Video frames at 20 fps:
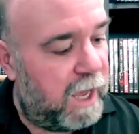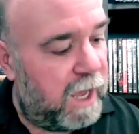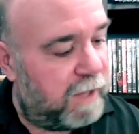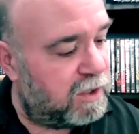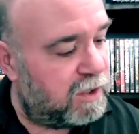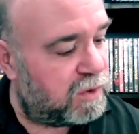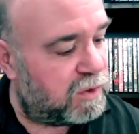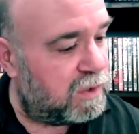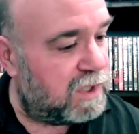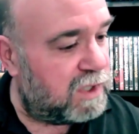
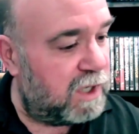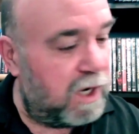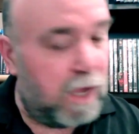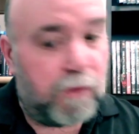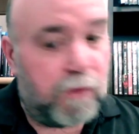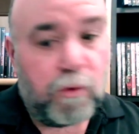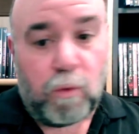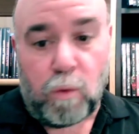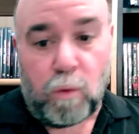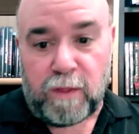This was
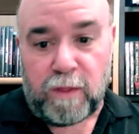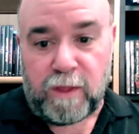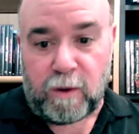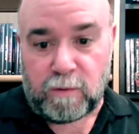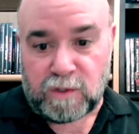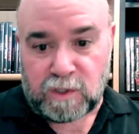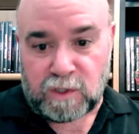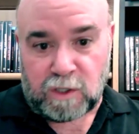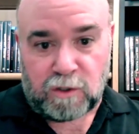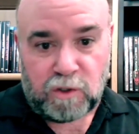another one that
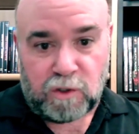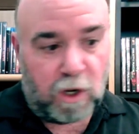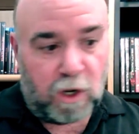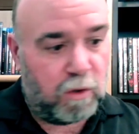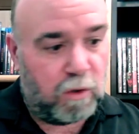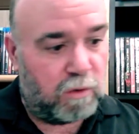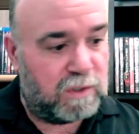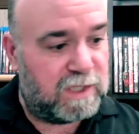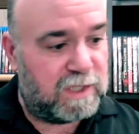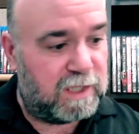was on
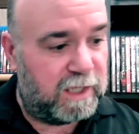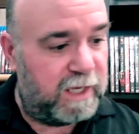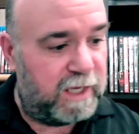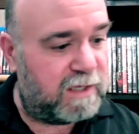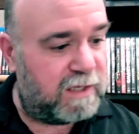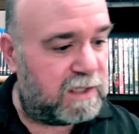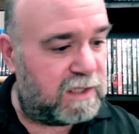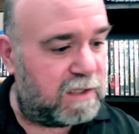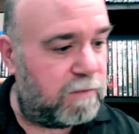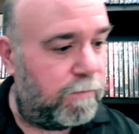Donald's
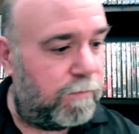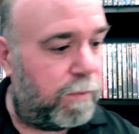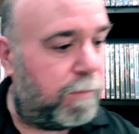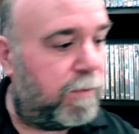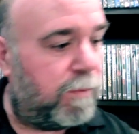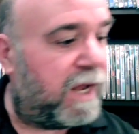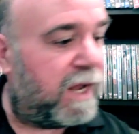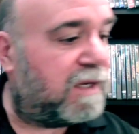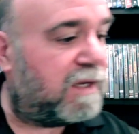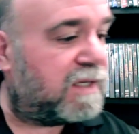list,
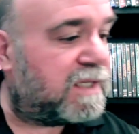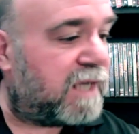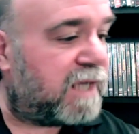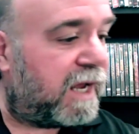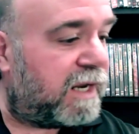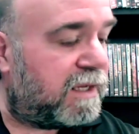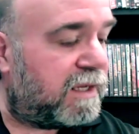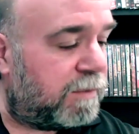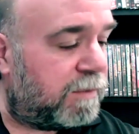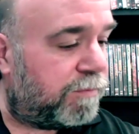but I
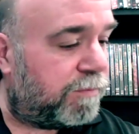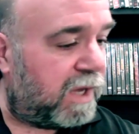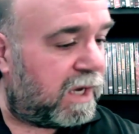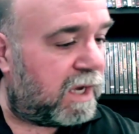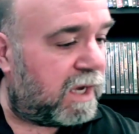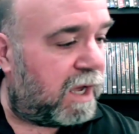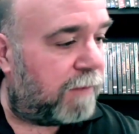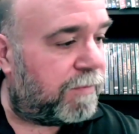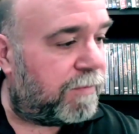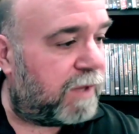decided to pick
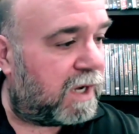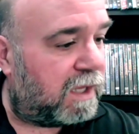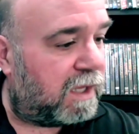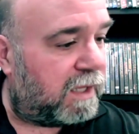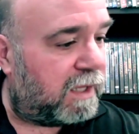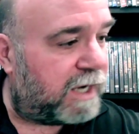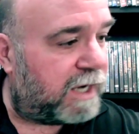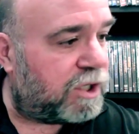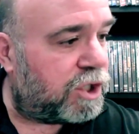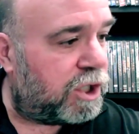up the
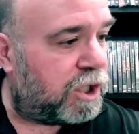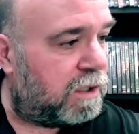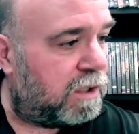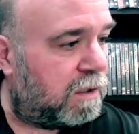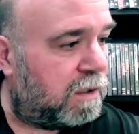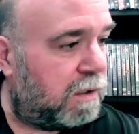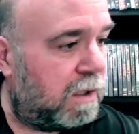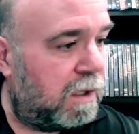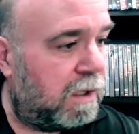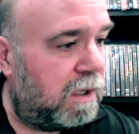collection.
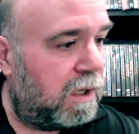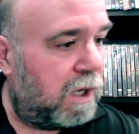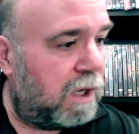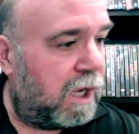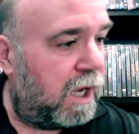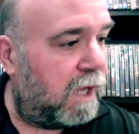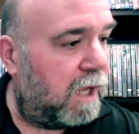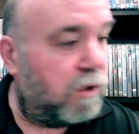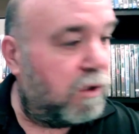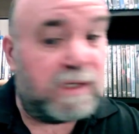
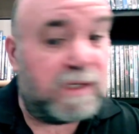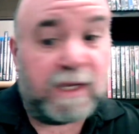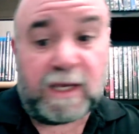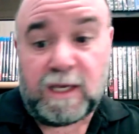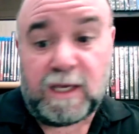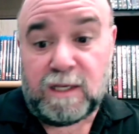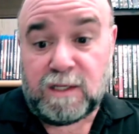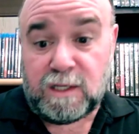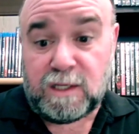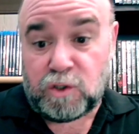Looks like
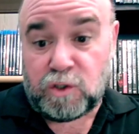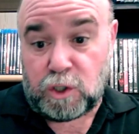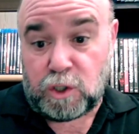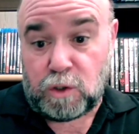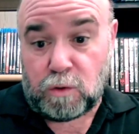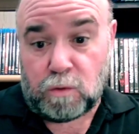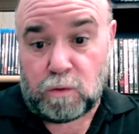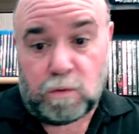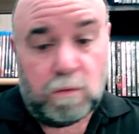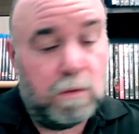he did
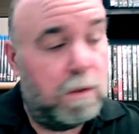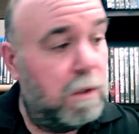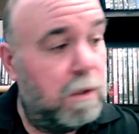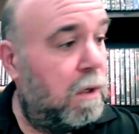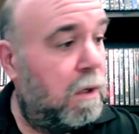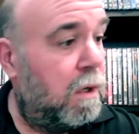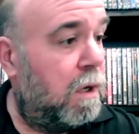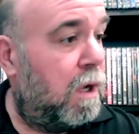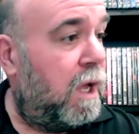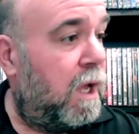too.
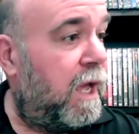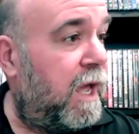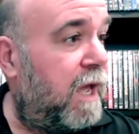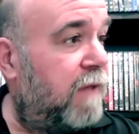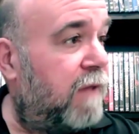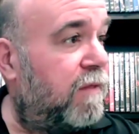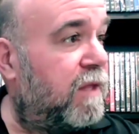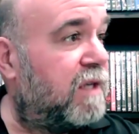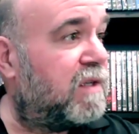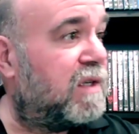
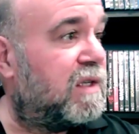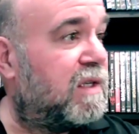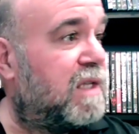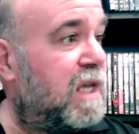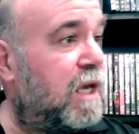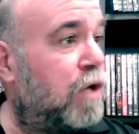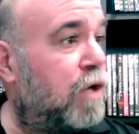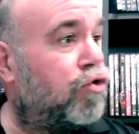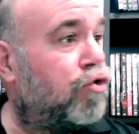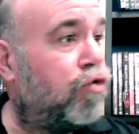And this is
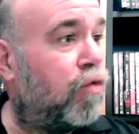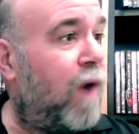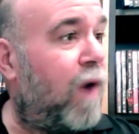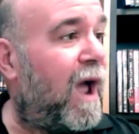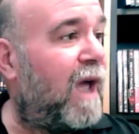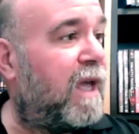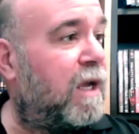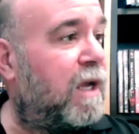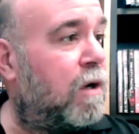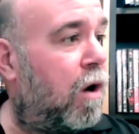the
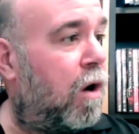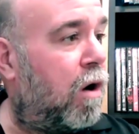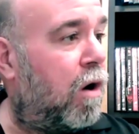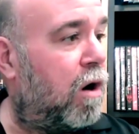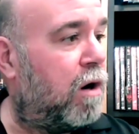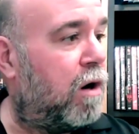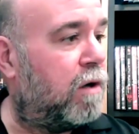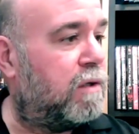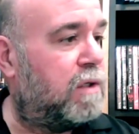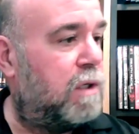
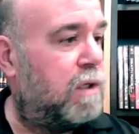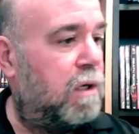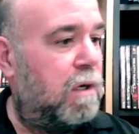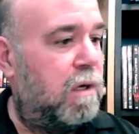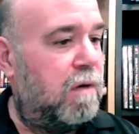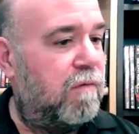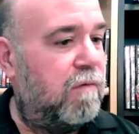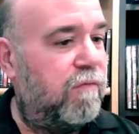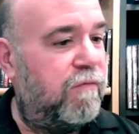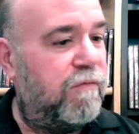Dragonheart
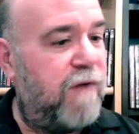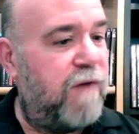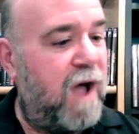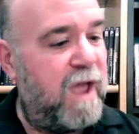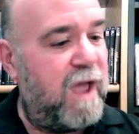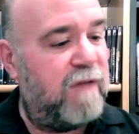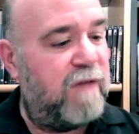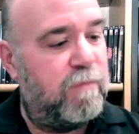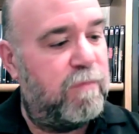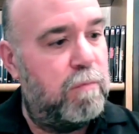
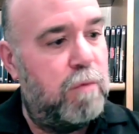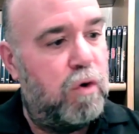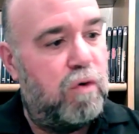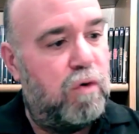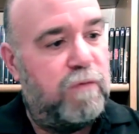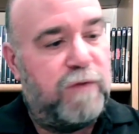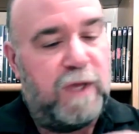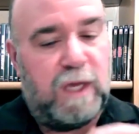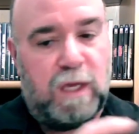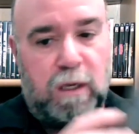5
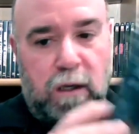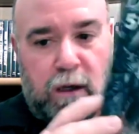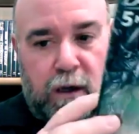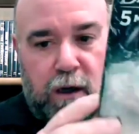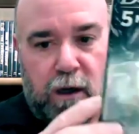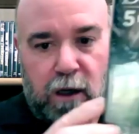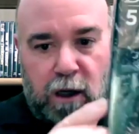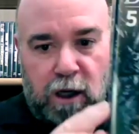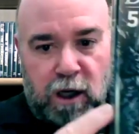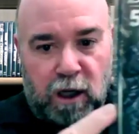movie
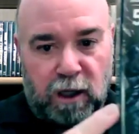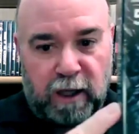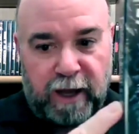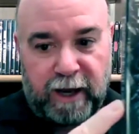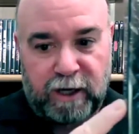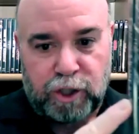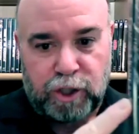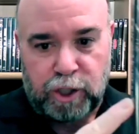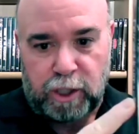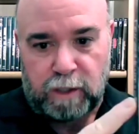
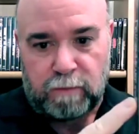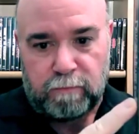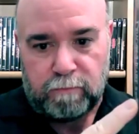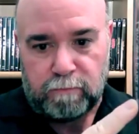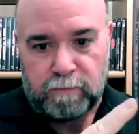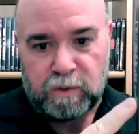collection.